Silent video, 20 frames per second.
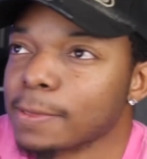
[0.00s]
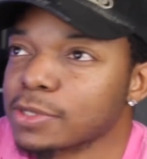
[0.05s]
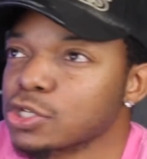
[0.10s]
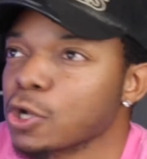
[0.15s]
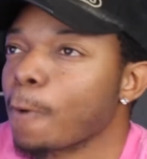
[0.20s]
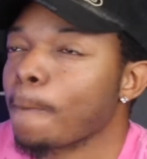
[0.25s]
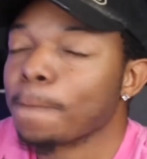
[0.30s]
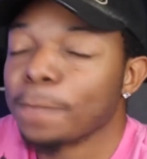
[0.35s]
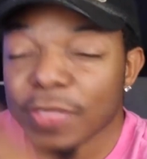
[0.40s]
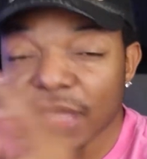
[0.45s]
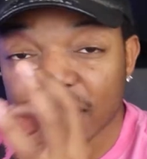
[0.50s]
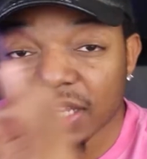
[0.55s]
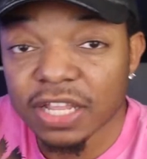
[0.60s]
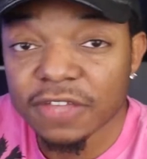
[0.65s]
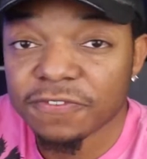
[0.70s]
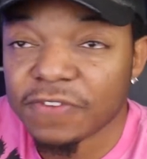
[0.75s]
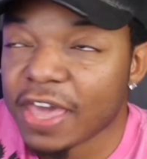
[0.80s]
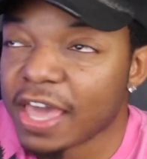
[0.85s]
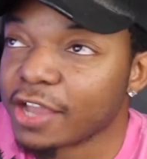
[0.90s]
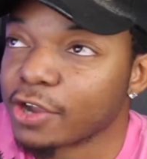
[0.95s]
So the
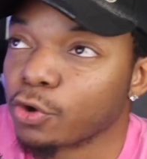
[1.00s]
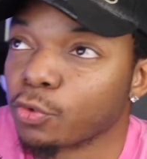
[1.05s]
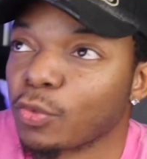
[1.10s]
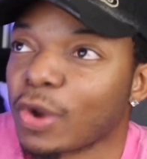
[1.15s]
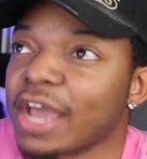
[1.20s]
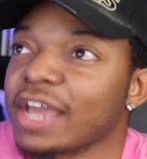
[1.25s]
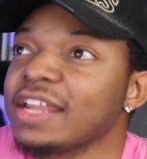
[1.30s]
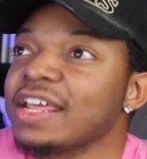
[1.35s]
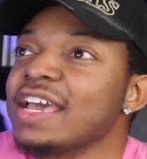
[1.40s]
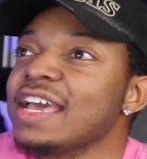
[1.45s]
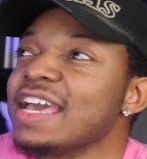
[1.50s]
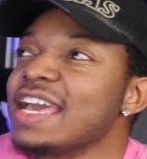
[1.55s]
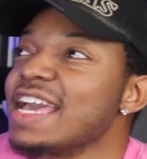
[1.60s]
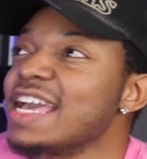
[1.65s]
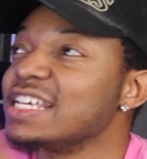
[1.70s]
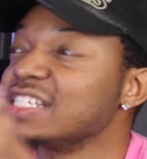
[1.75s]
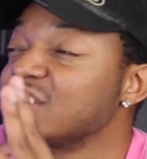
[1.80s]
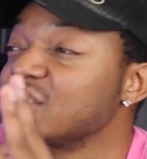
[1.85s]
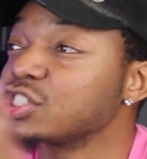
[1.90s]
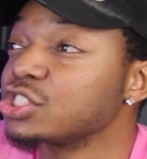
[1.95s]
cliffhanger, right,
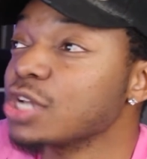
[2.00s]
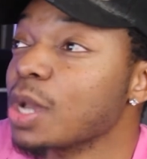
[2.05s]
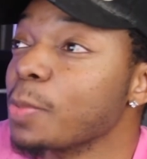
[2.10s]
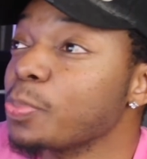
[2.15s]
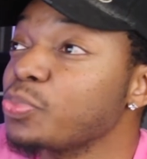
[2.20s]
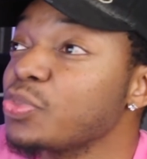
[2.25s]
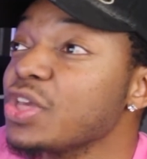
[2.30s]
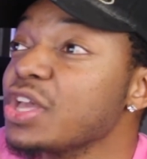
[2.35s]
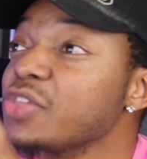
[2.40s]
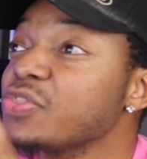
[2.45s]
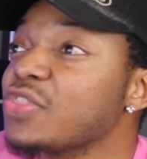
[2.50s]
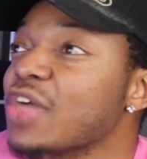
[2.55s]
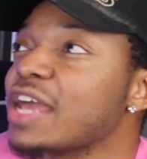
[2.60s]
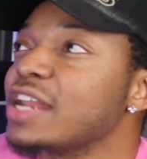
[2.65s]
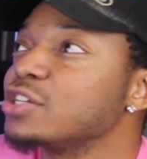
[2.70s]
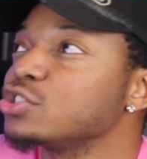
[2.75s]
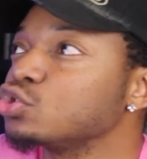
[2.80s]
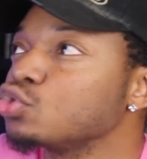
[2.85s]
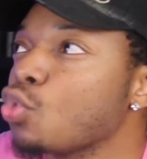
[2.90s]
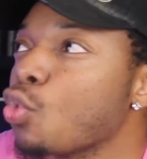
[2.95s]
is something that
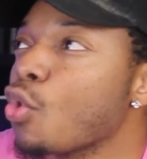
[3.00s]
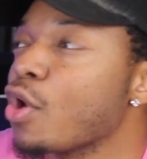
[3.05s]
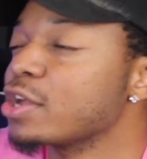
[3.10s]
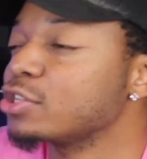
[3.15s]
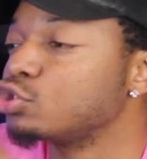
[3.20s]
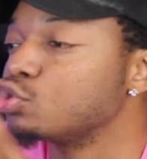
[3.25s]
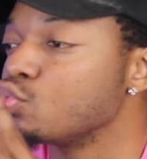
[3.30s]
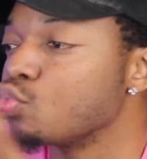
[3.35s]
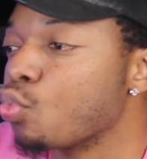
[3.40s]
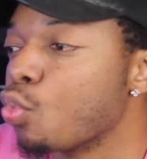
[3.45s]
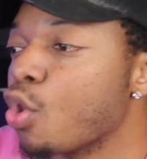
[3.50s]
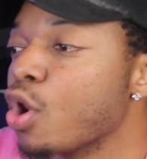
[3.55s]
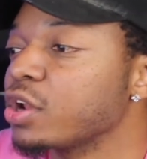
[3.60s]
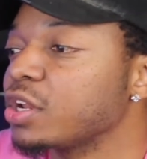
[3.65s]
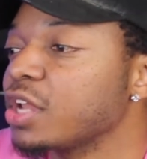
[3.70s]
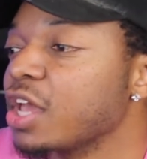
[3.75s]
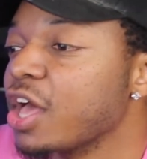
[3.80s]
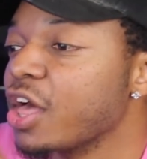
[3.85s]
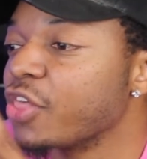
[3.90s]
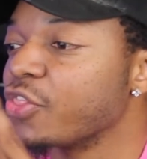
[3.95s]
is going to
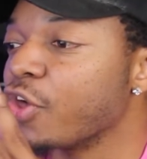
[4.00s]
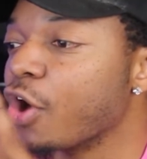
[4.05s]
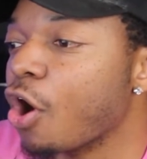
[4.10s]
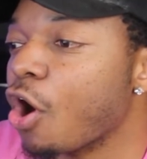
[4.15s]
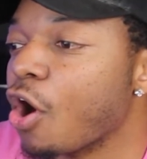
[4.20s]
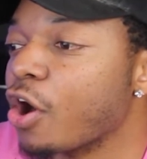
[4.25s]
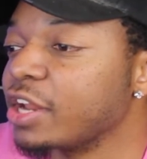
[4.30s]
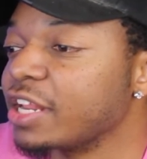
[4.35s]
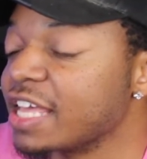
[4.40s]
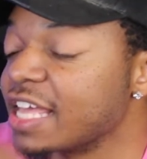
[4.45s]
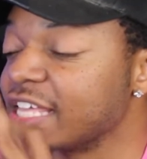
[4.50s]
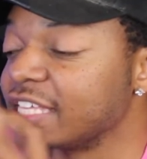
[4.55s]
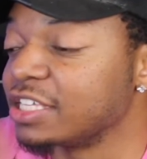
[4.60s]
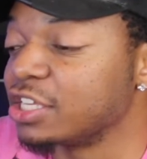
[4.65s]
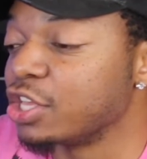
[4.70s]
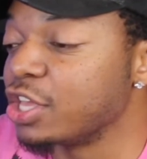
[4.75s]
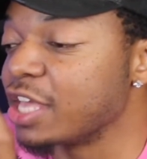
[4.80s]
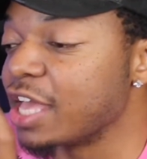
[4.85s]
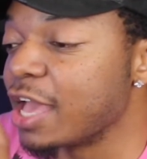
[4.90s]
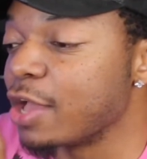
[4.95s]
want the
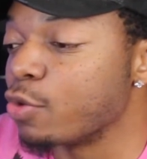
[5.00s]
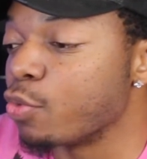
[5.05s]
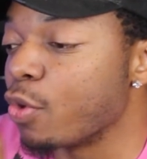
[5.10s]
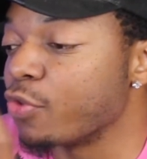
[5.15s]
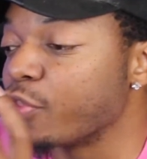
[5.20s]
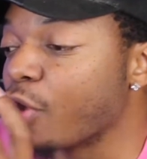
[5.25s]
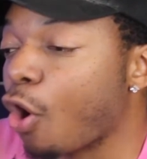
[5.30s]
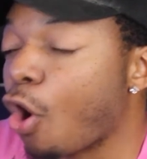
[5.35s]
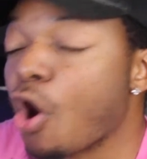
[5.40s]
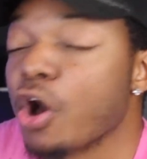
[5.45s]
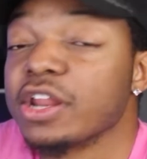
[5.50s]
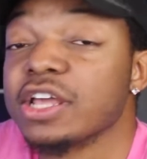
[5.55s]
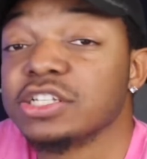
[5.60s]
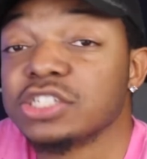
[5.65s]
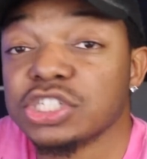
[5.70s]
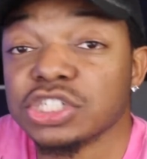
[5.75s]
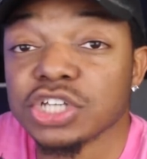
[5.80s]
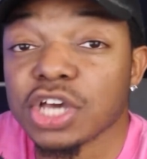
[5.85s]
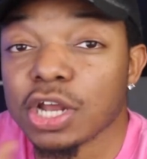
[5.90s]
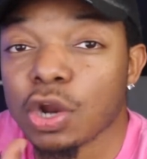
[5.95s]
audience, the
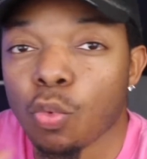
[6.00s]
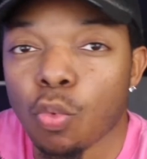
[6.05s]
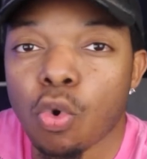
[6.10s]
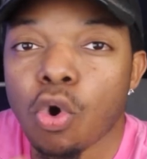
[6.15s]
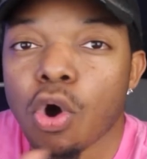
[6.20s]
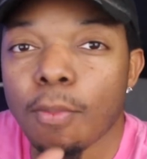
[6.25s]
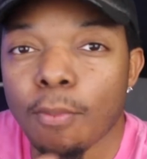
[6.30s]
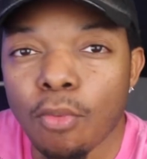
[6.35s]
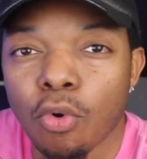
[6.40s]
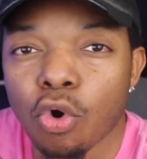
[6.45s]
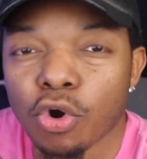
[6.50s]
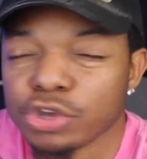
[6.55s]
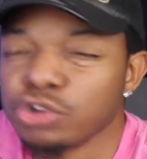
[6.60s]
audience is going to want more.